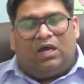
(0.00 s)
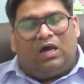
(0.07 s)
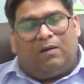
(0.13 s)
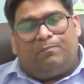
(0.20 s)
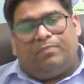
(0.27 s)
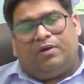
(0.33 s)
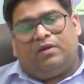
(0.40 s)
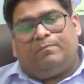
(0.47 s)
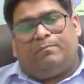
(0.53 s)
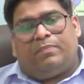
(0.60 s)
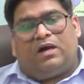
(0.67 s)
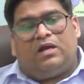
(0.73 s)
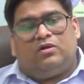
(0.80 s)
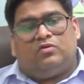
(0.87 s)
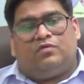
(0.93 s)
Upper
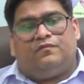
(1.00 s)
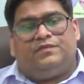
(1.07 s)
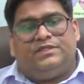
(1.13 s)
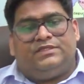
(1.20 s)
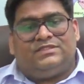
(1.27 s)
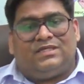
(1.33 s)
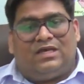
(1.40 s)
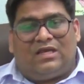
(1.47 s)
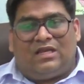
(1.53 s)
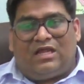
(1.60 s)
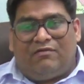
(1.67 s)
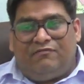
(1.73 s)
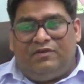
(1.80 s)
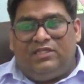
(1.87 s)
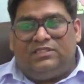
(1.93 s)
part of this
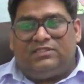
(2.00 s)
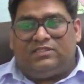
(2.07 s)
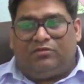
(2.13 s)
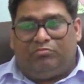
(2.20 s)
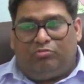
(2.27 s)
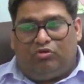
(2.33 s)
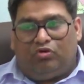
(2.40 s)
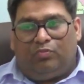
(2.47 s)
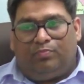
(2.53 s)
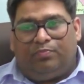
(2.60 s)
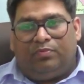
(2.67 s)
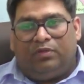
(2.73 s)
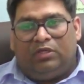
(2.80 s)
Aravalli subgroup,